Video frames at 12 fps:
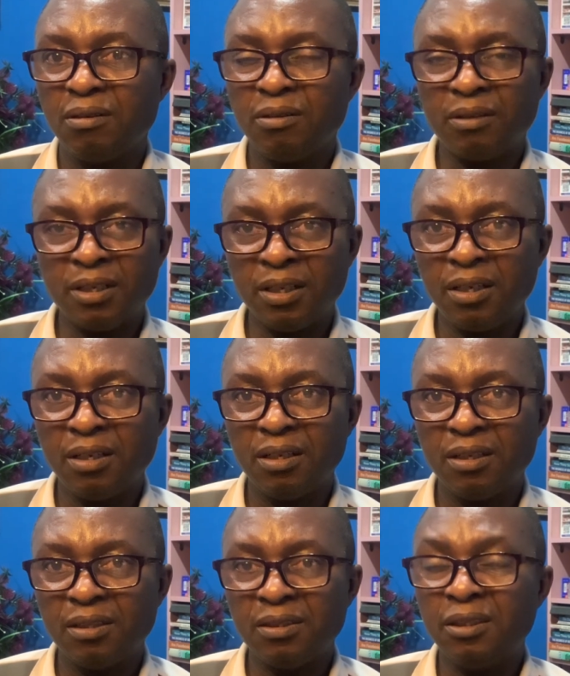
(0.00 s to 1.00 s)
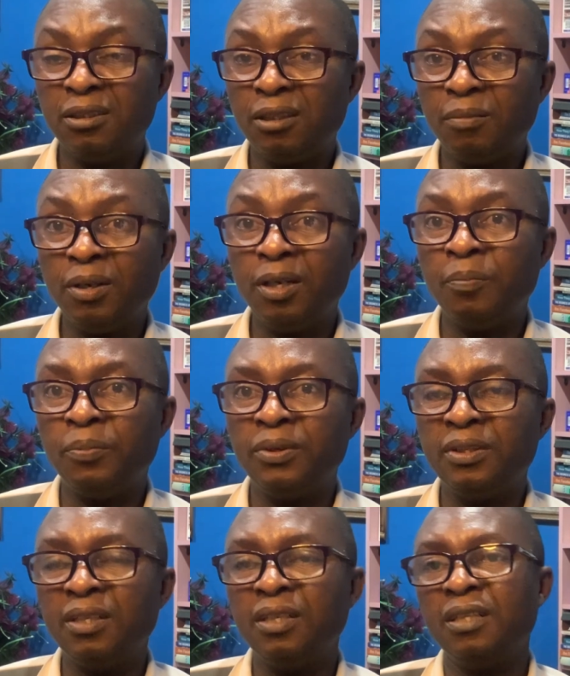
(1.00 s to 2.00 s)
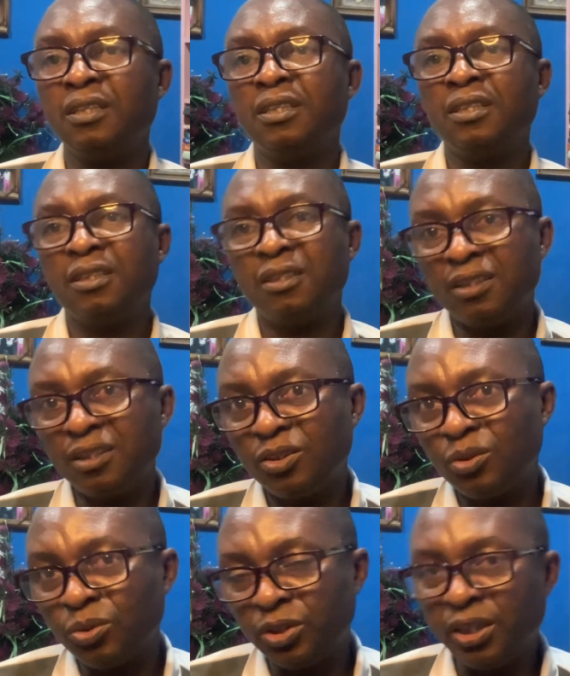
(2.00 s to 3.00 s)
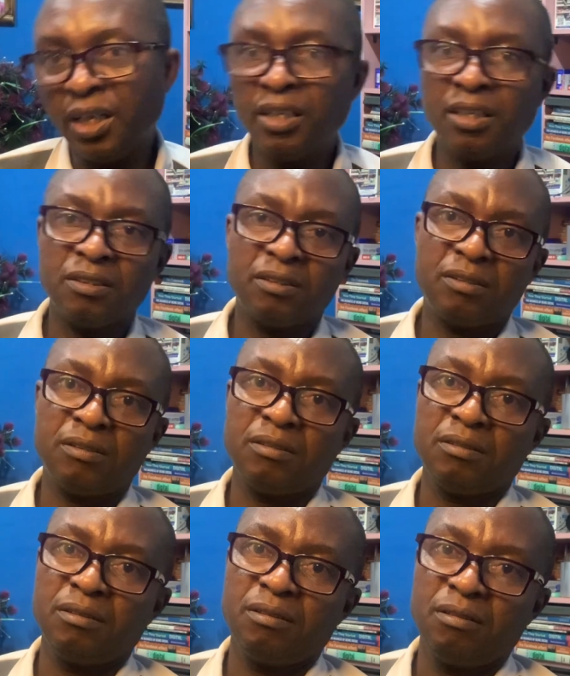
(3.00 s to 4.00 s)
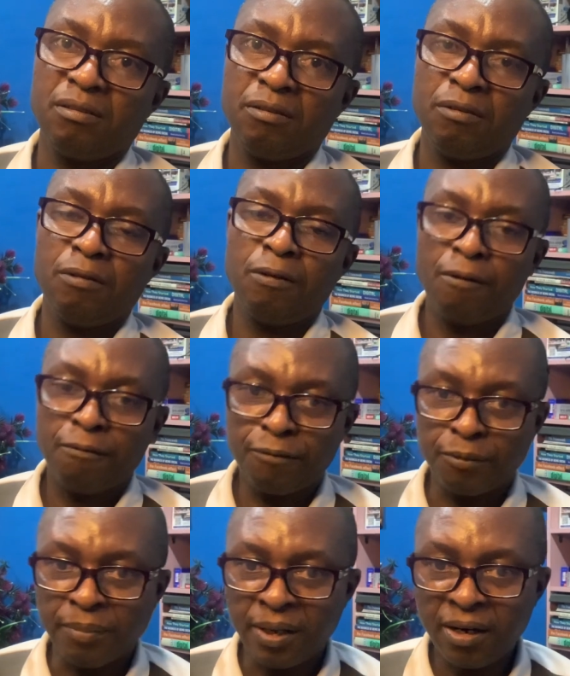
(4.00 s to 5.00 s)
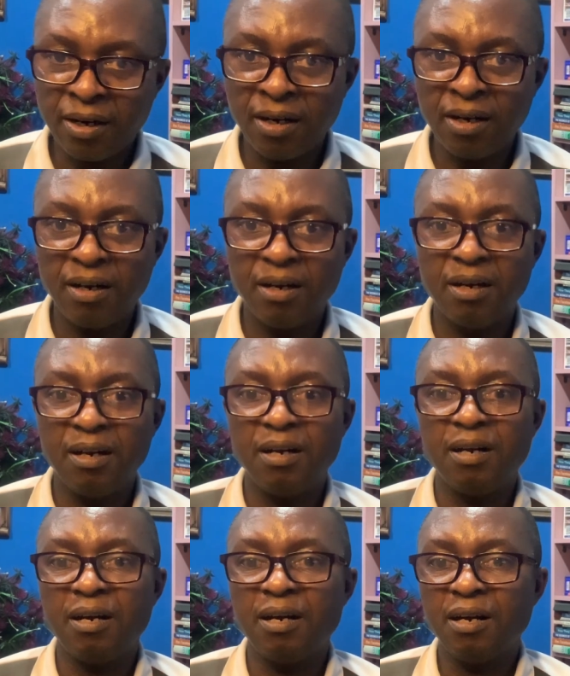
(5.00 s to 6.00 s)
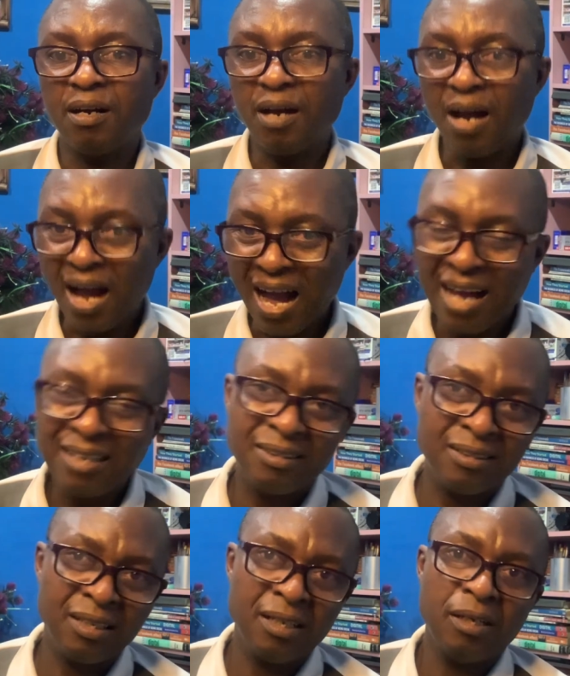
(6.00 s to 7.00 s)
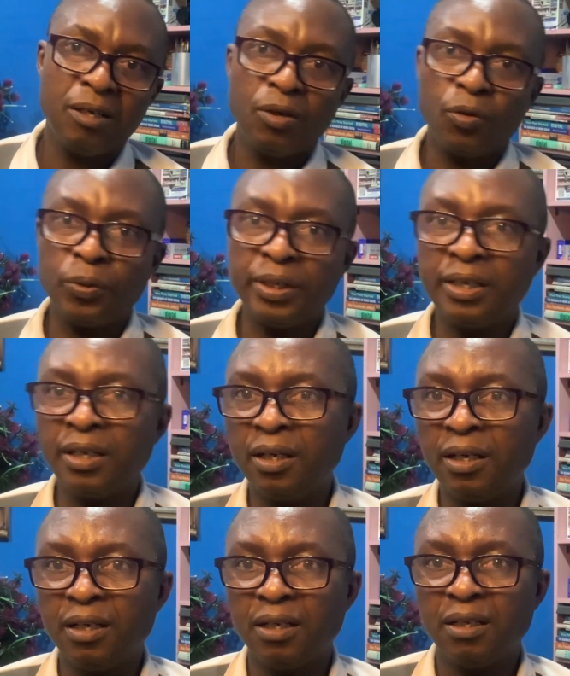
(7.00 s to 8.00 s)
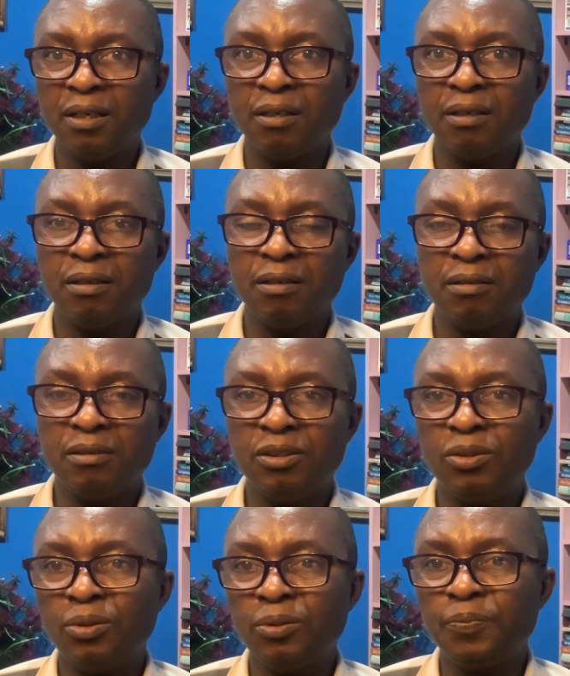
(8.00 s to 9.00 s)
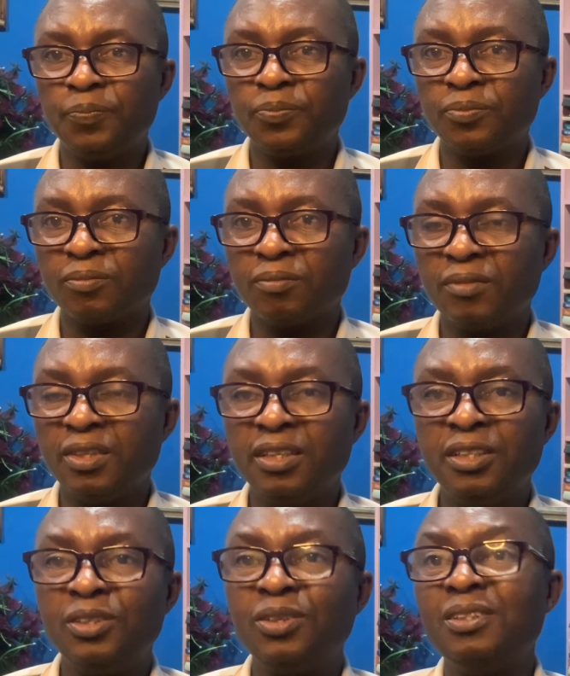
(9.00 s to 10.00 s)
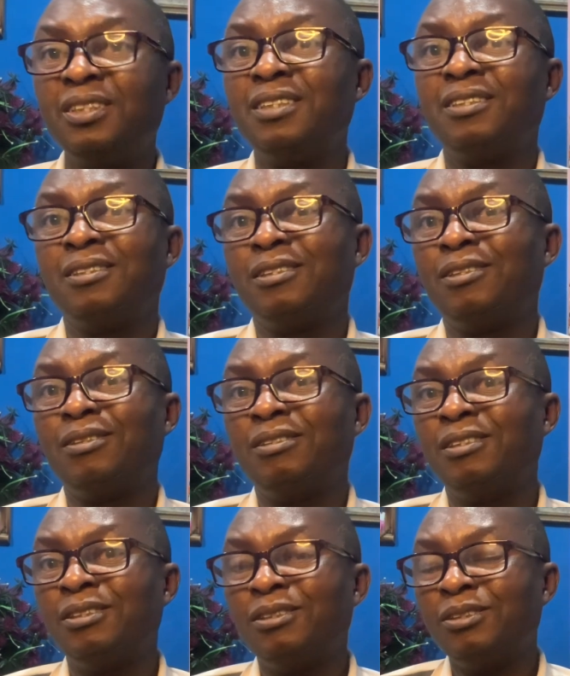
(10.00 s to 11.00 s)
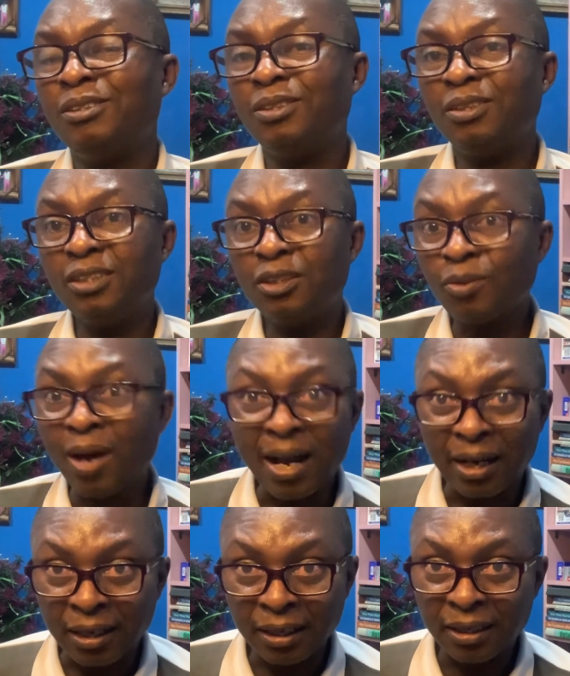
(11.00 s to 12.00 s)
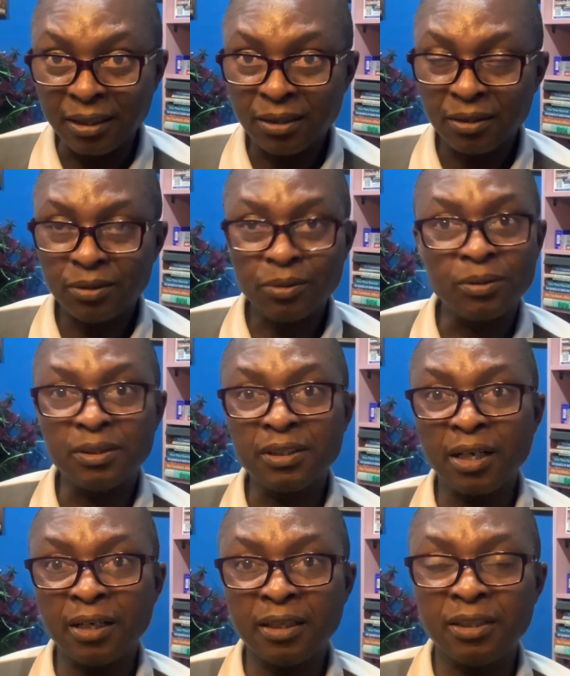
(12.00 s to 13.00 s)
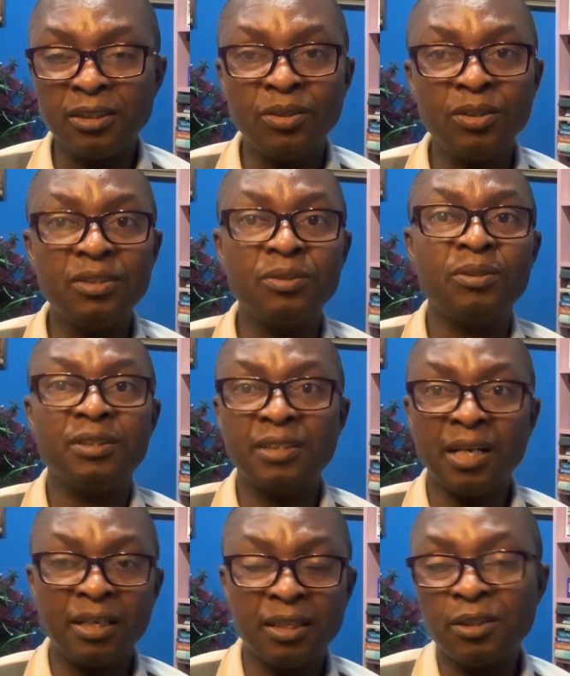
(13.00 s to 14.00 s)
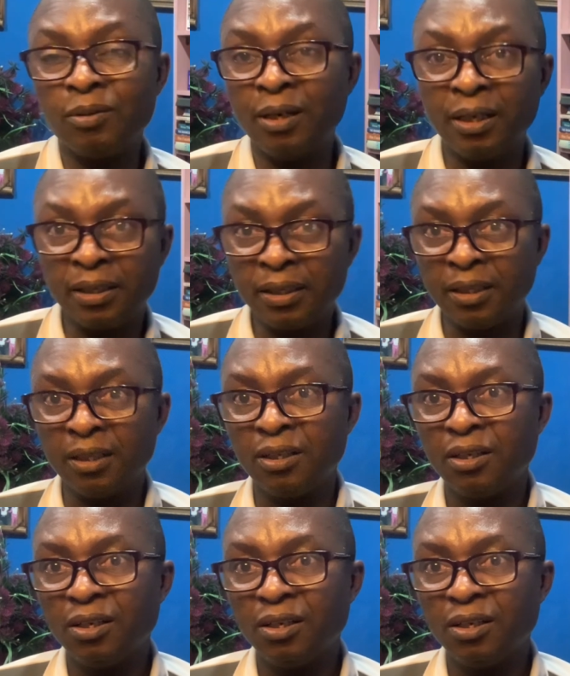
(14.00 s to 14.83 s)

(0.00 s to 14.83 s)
Okay? It's extremely important that these two giants, Fubara and Wike, you don't need to agree to disagree. You don't need to disagree to agree.